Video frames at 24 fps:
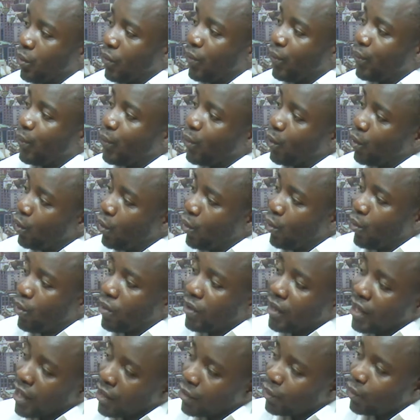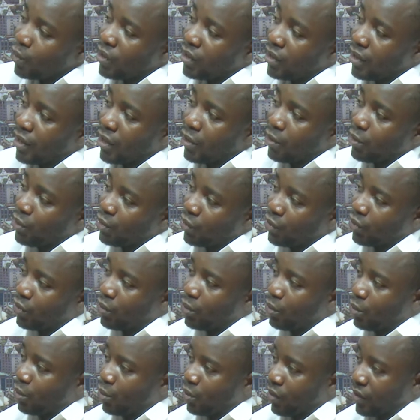follow that which the
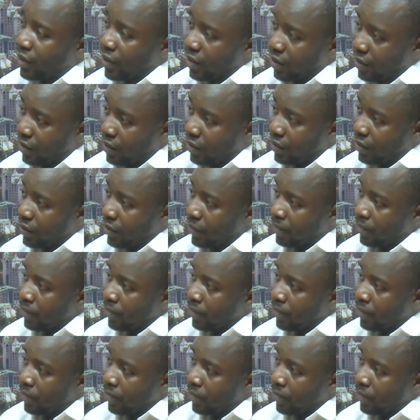Constitution says.